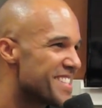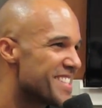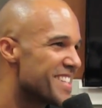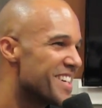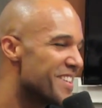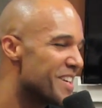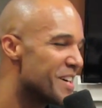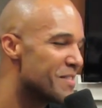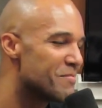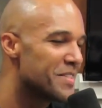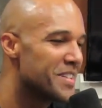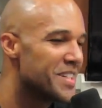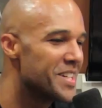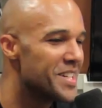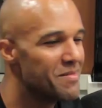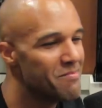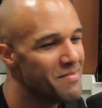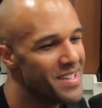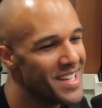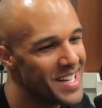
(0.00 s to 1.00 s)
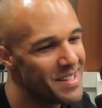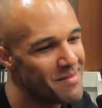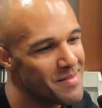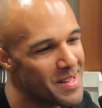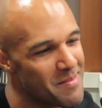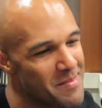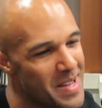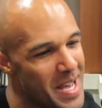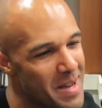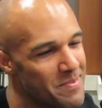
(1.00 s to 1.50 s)
Yes, sir. I'm good, man.
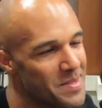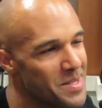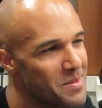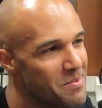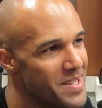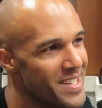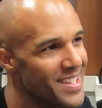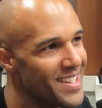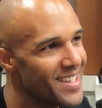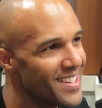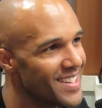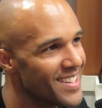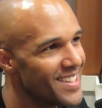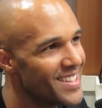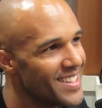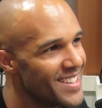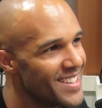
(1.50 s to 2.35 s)
I'm happy to be here.